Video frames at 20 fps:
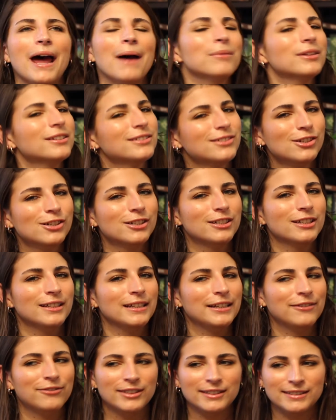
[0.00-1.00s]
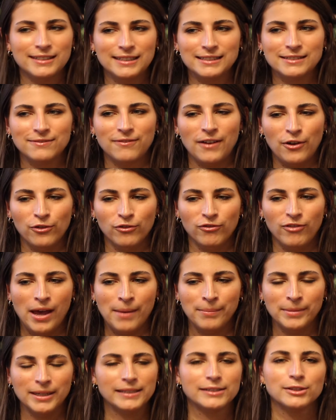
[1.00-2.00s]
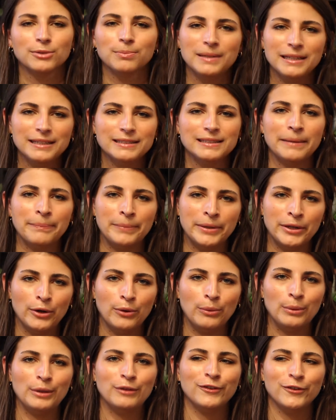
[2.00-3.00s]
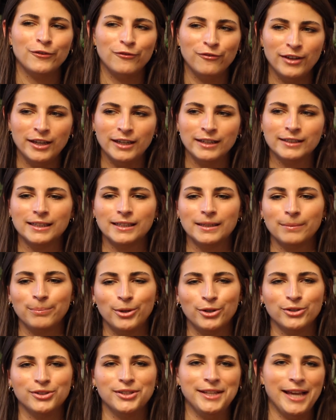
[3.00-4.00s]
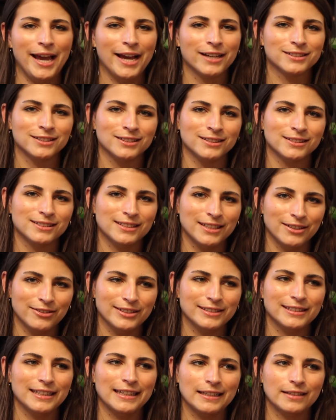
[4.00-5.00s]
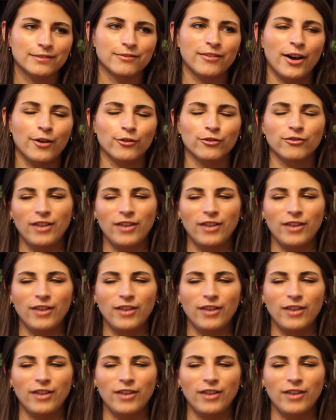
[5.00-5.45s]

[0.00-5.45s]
I'm not certain if this is found family, so please let me know if you think that the Percy Jackson series is found